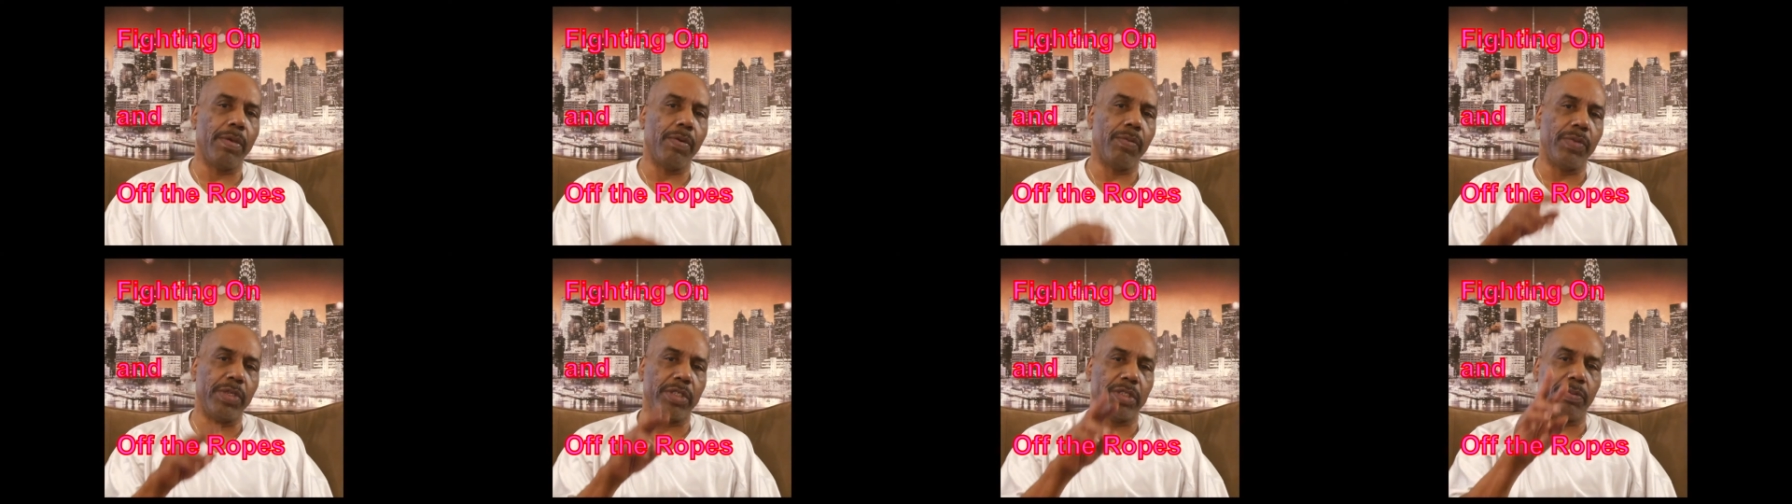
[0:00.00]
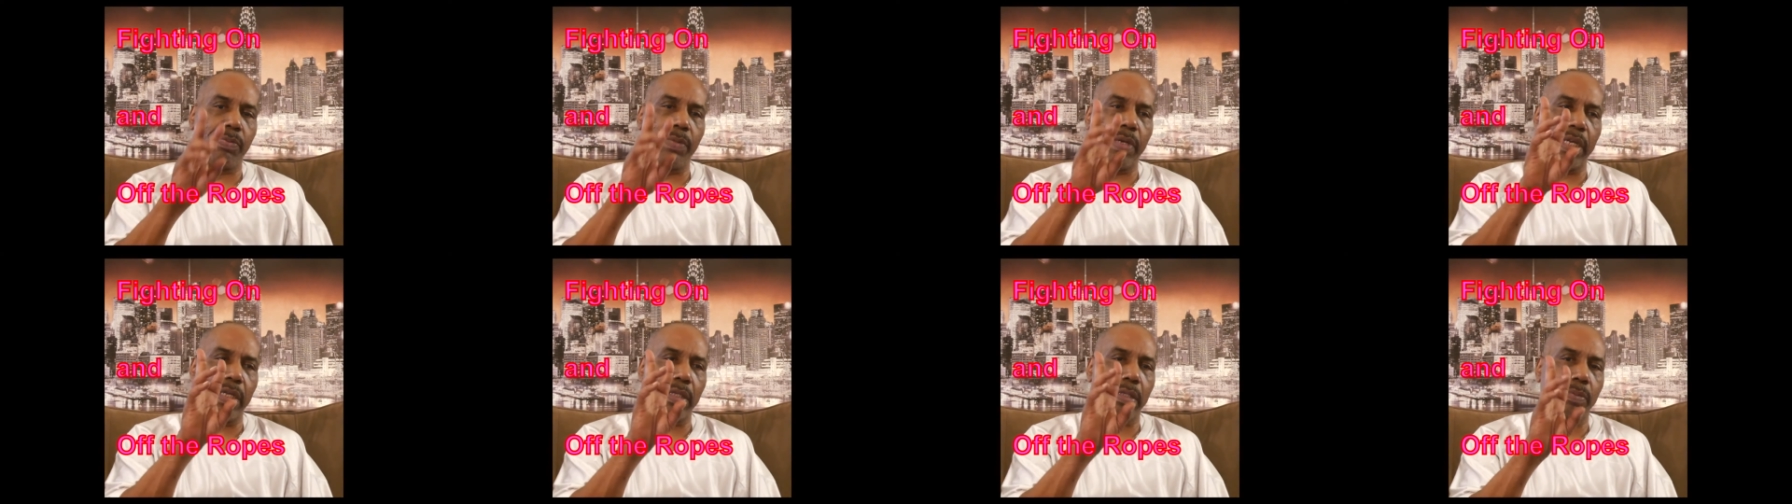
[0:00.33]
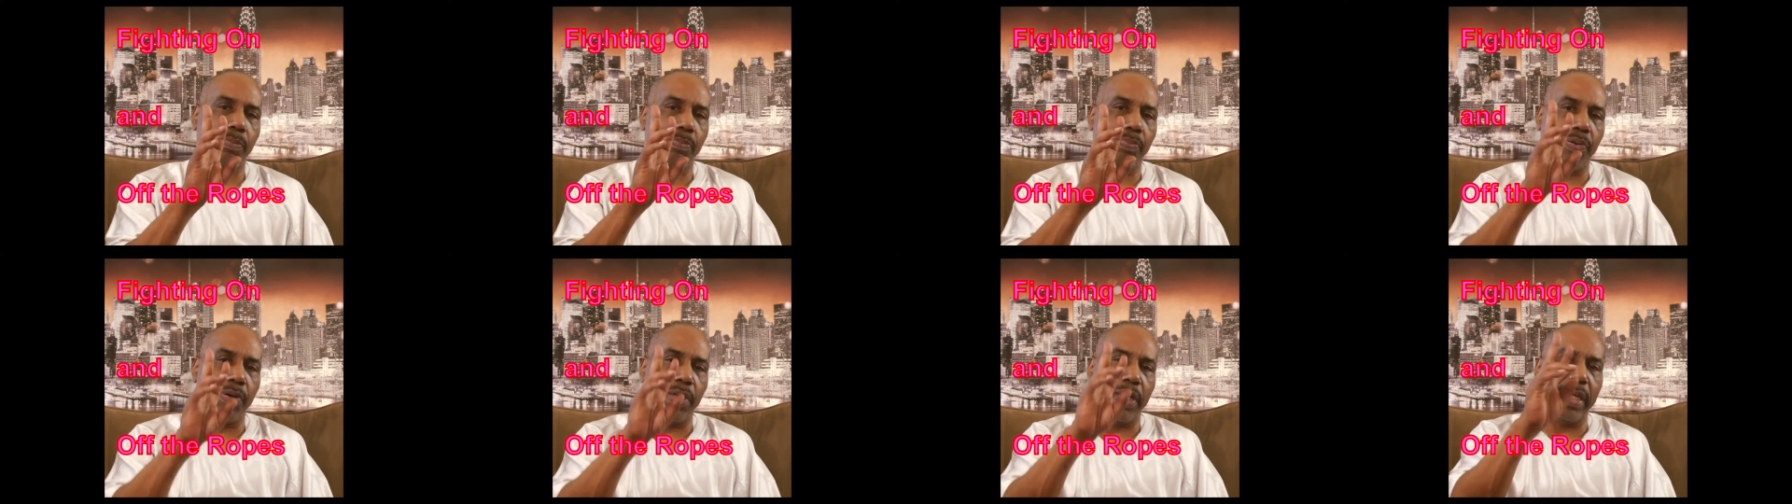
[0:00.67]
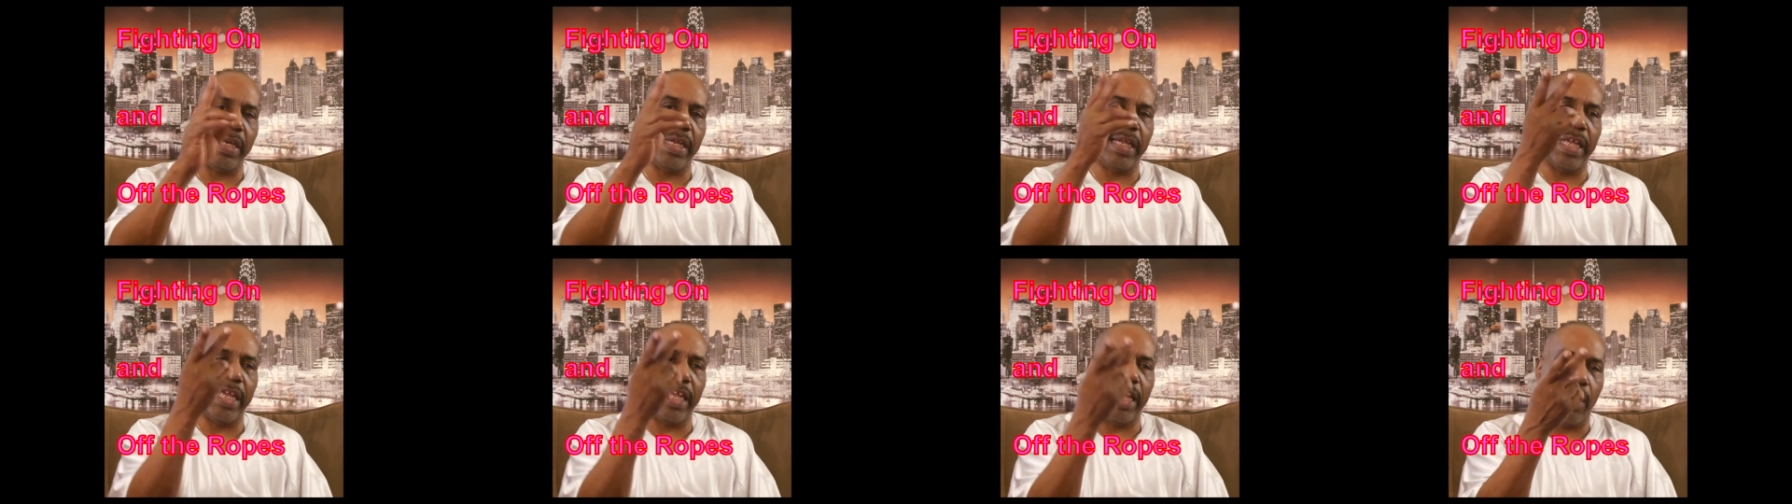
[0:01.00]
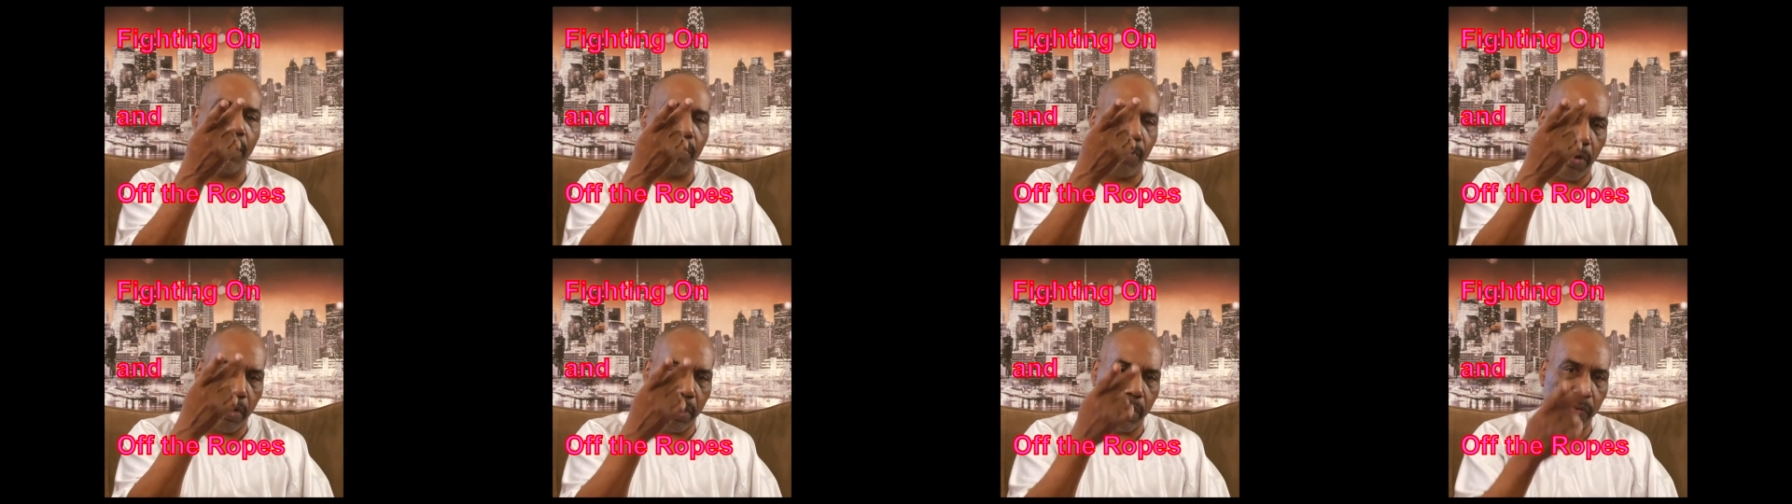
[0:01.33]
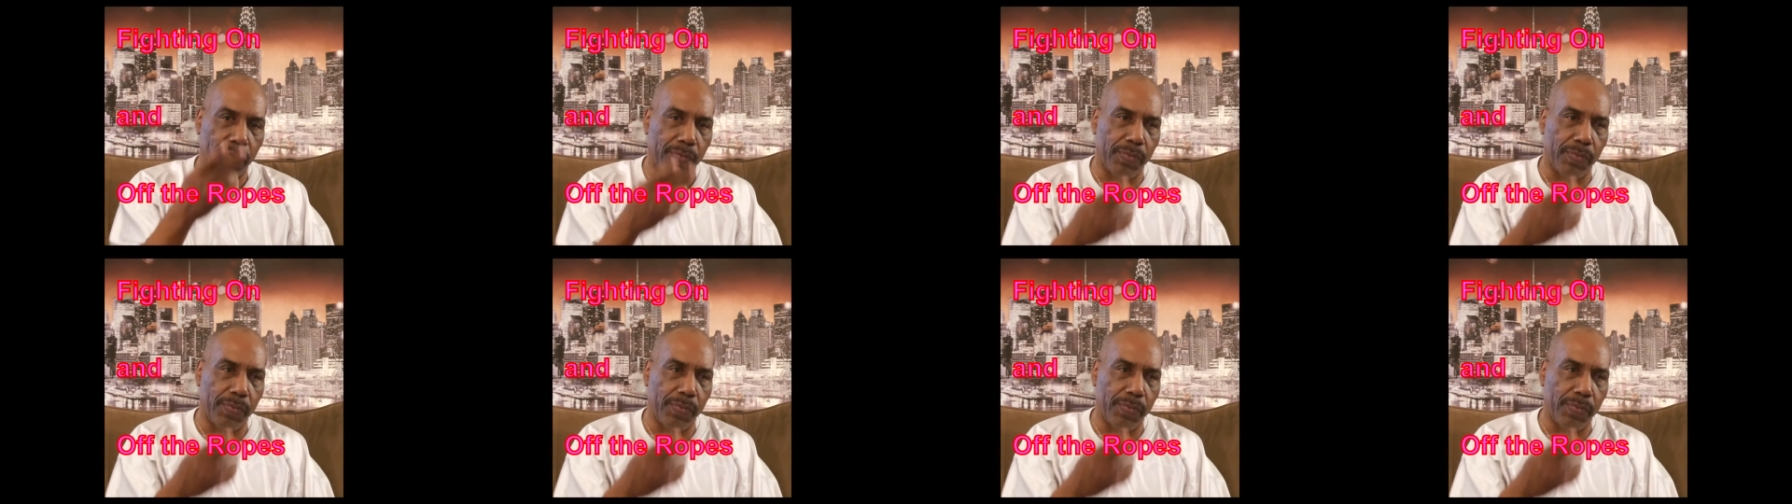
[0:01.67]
which means putting him on the